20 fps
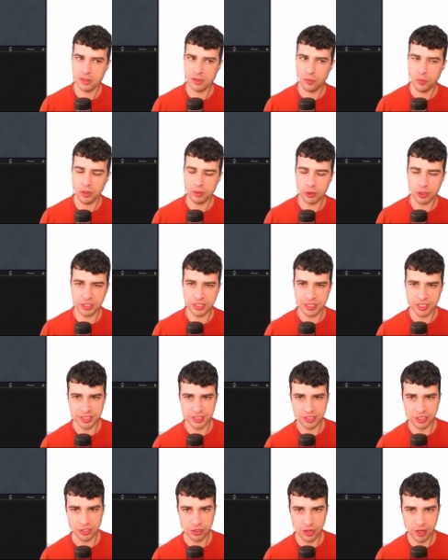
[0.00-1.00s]
One more
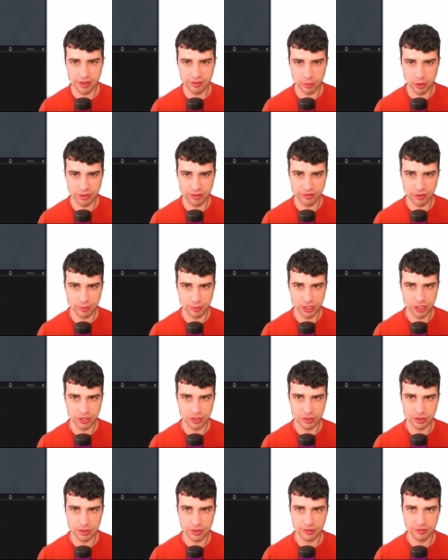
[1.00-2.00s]
turn, just to have more
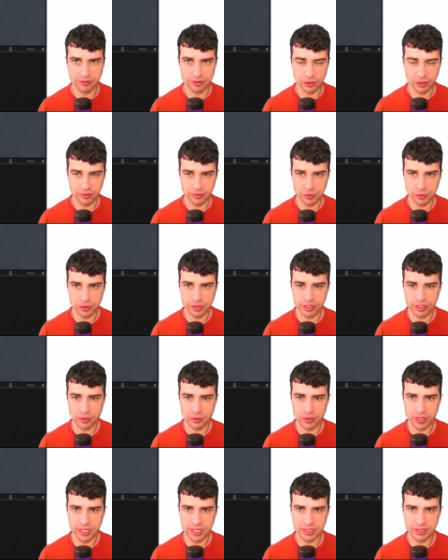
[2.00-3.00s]
information. Field of Ruin,
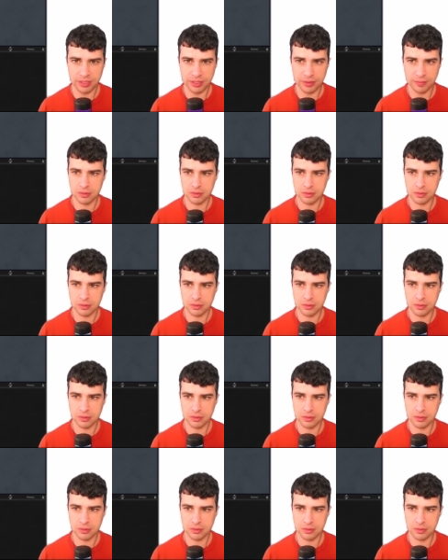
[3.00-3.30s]
alright.